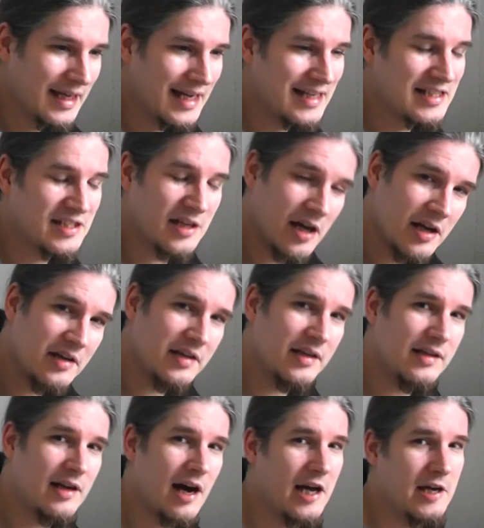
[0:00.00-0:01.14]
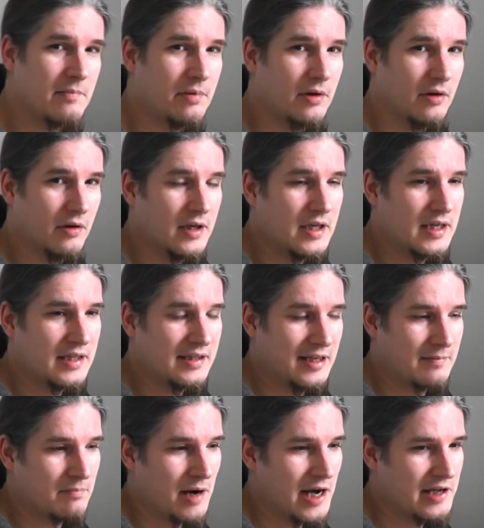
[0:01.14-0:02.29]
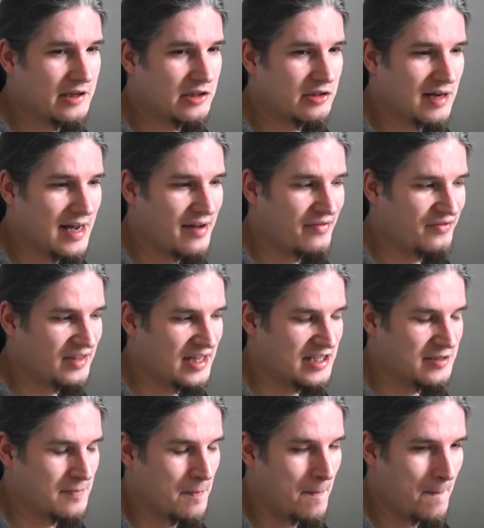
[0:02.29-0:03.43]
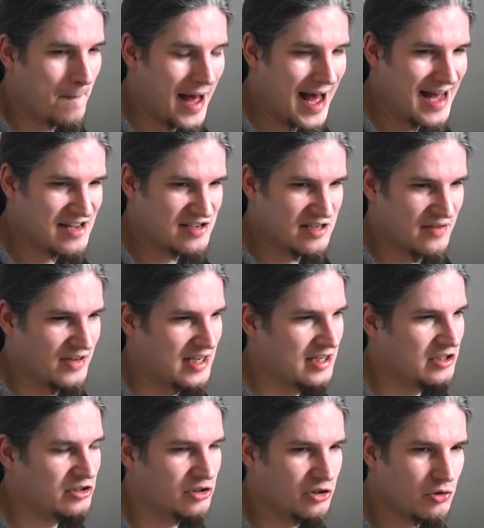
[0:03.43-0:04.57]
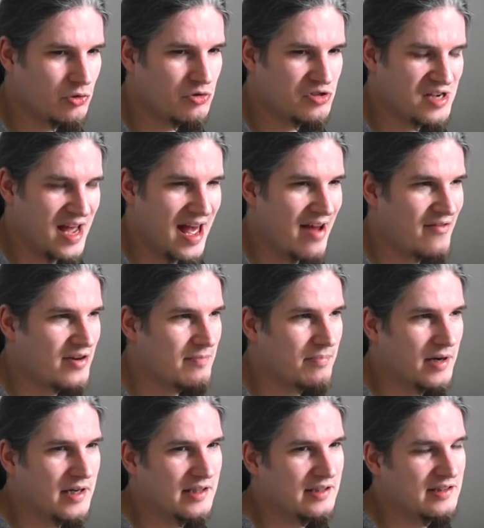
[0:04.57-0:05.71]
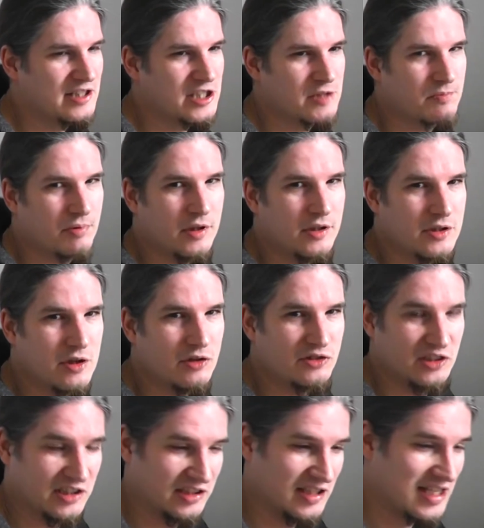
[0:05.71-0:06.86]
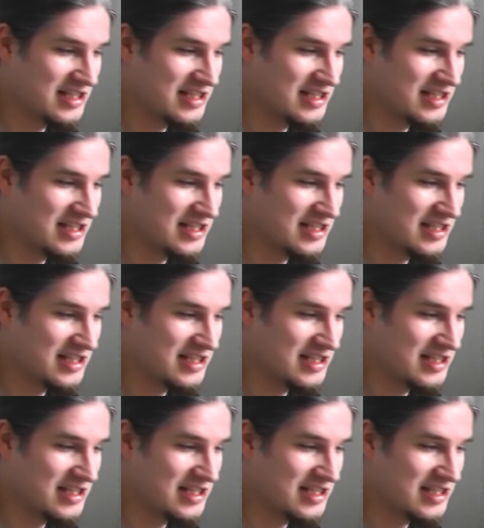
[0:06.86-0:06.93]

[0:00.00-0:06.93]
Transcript: It is undeniable that Minecraft is massive. It is huge. Everybody at this point knows it.